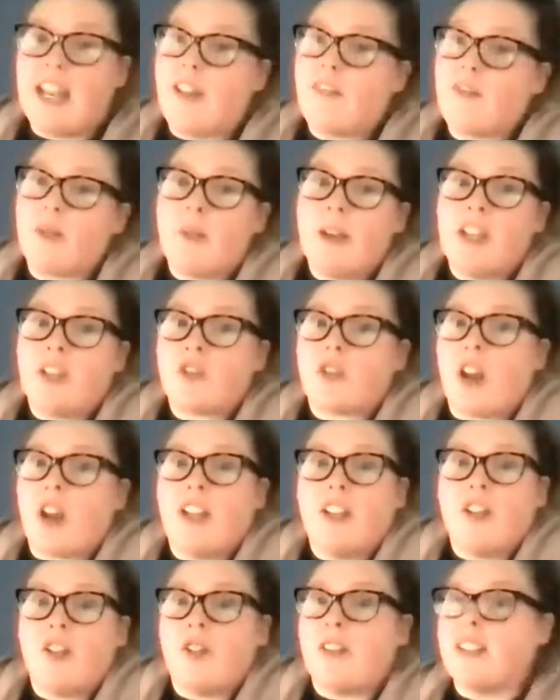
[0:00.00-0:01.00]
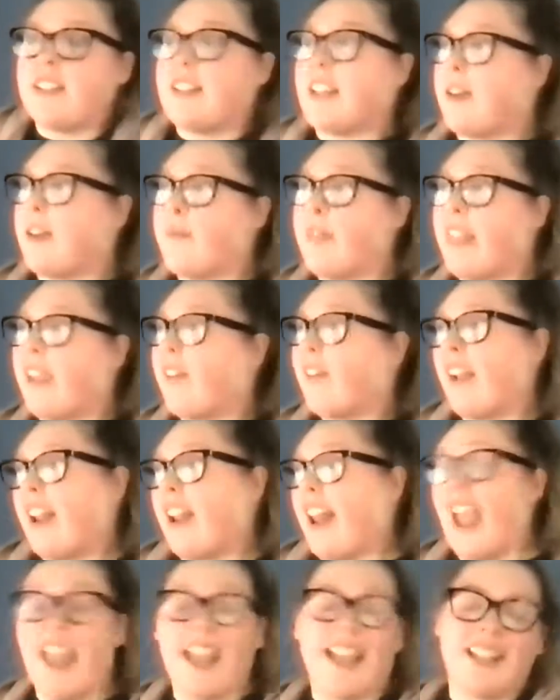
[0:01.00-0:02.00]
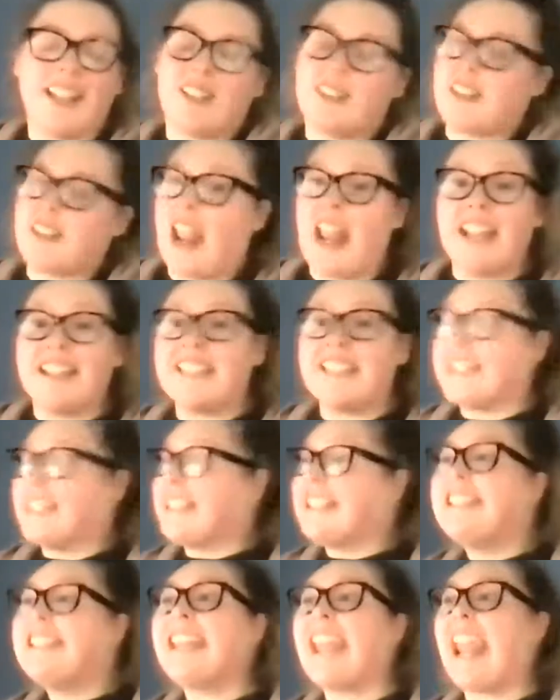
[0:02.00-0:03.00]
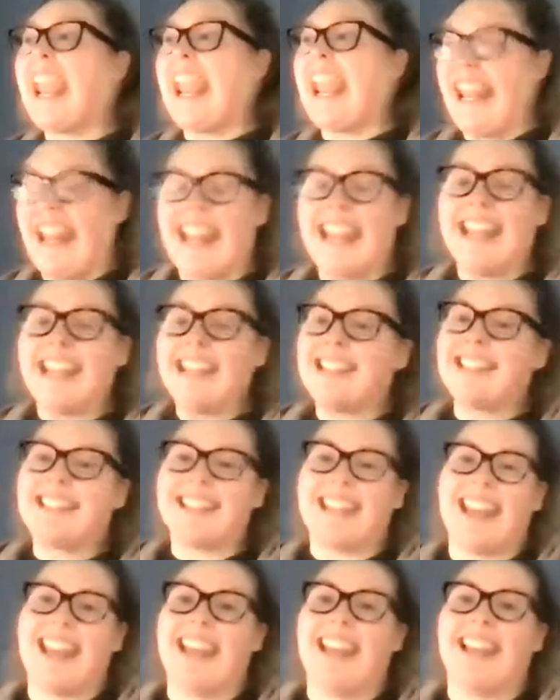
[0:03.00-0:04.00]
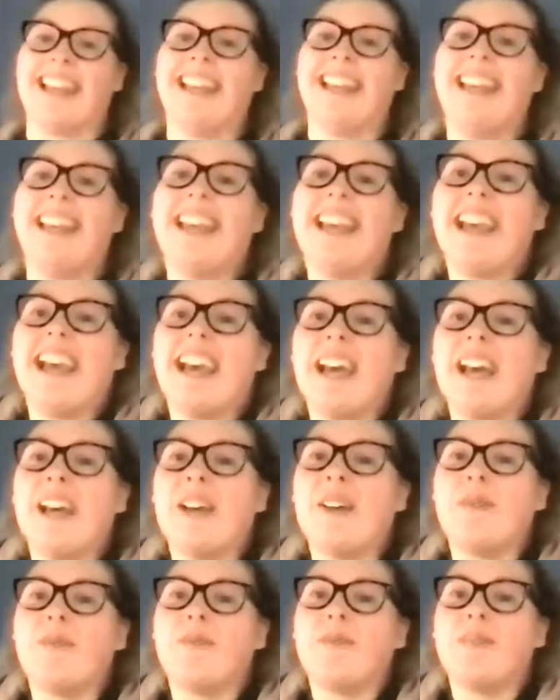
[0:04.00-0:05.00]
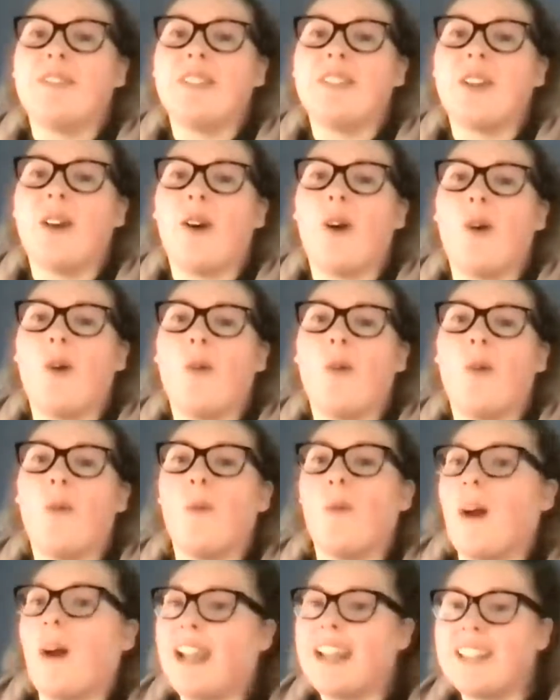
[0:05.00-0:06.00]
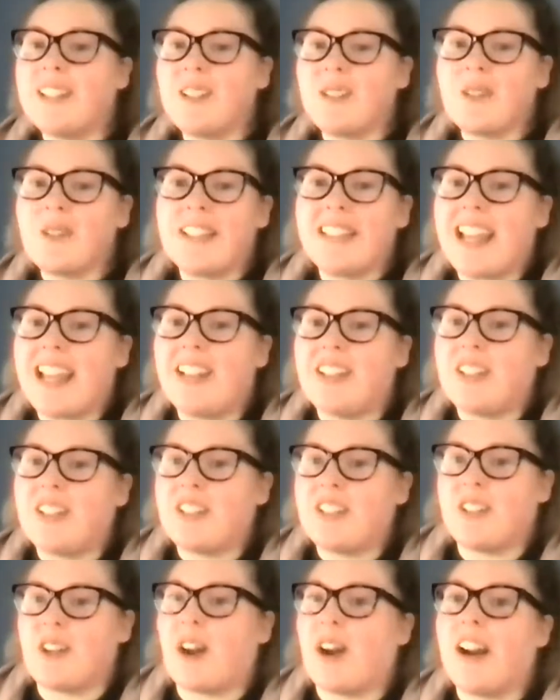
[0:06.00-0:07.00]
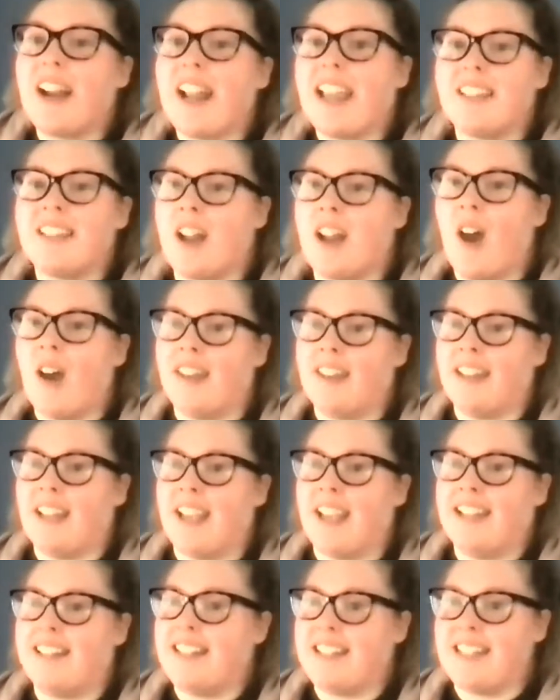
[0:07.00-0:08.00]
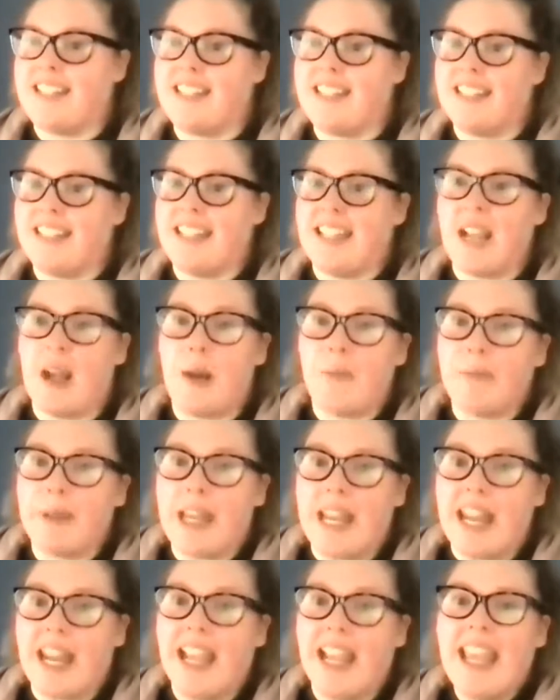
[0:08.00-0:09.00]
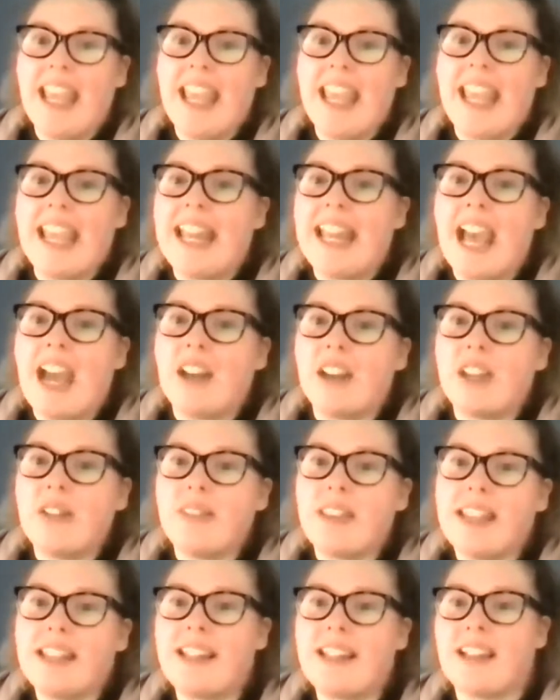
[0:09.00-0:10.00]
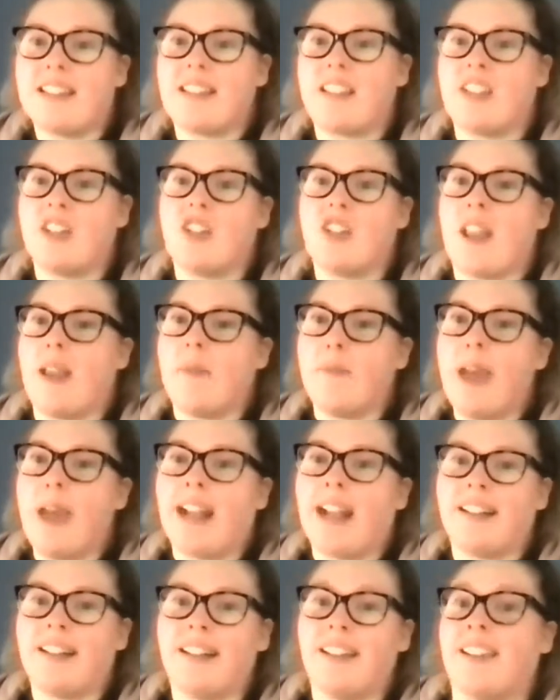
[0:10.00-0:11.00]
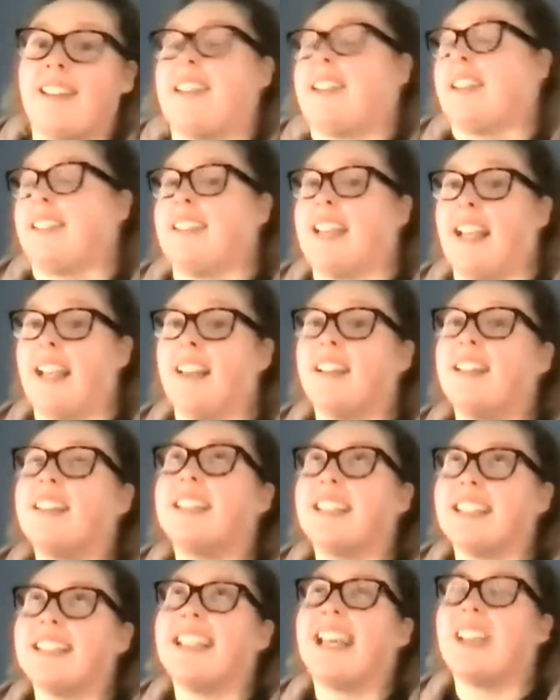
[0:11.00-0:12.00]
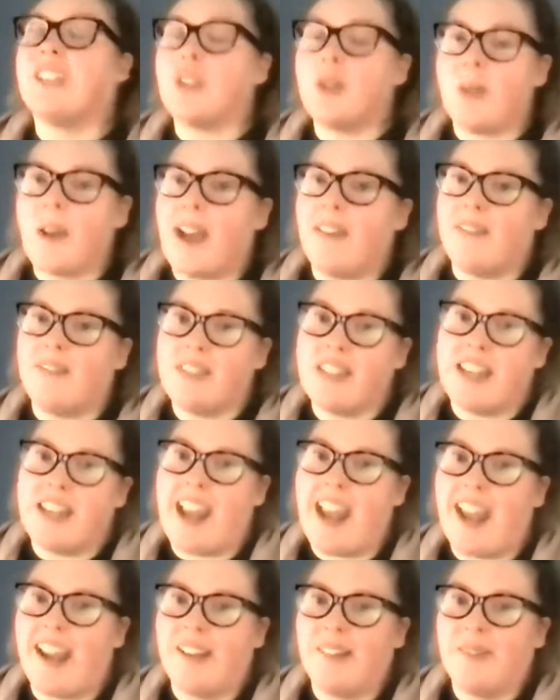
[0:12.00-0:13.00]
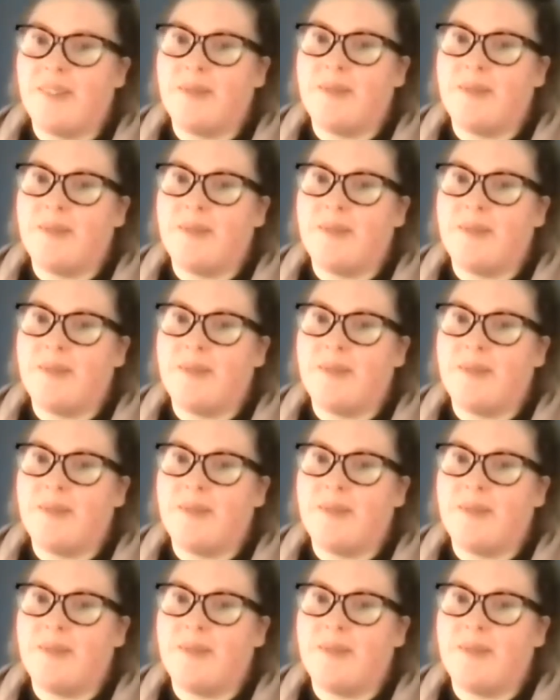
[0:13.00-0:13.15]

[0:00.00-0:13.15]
and everybody's trying to do the same thing right now it's it's insane insane um so why did you decide to start as an online dtc company and how do you think that decision impacted the success you have today